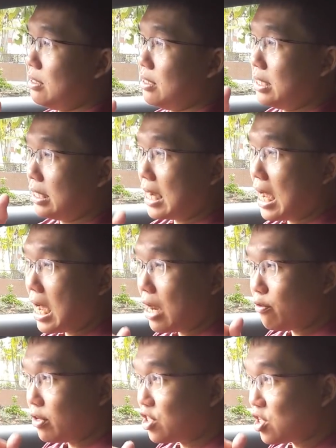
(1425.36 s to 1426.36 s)

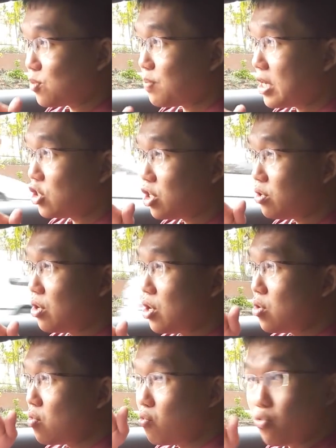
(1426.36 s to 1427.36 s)
the suspension
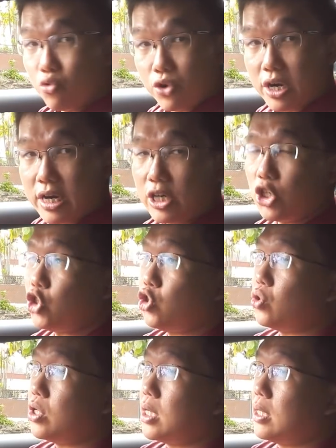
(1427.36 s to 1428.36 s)
really
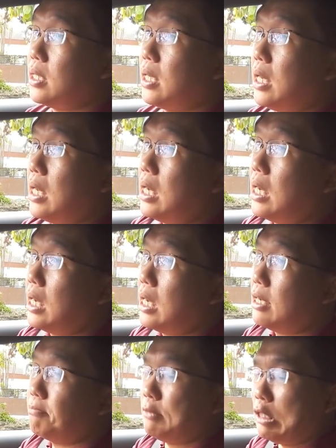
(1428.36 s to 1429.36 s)
should
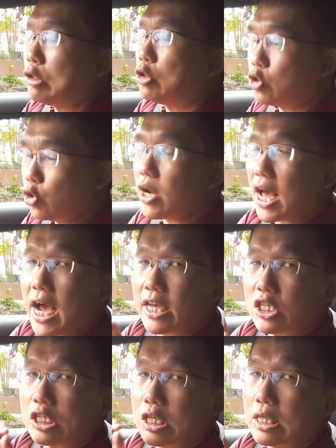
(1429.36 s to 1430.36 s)

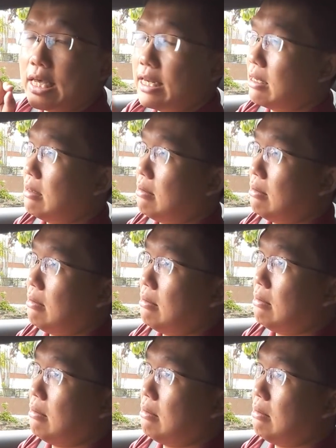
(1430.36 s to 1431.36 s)
isolate
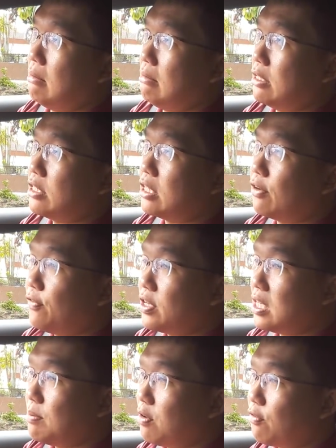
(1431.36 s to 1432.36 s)
the
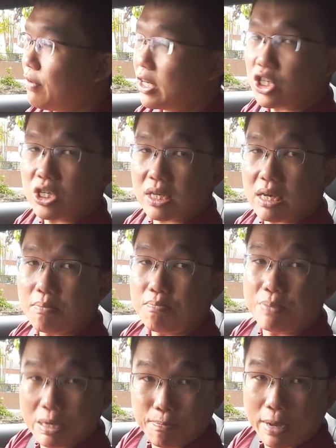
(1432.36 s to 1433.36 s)
surface imperfections a bit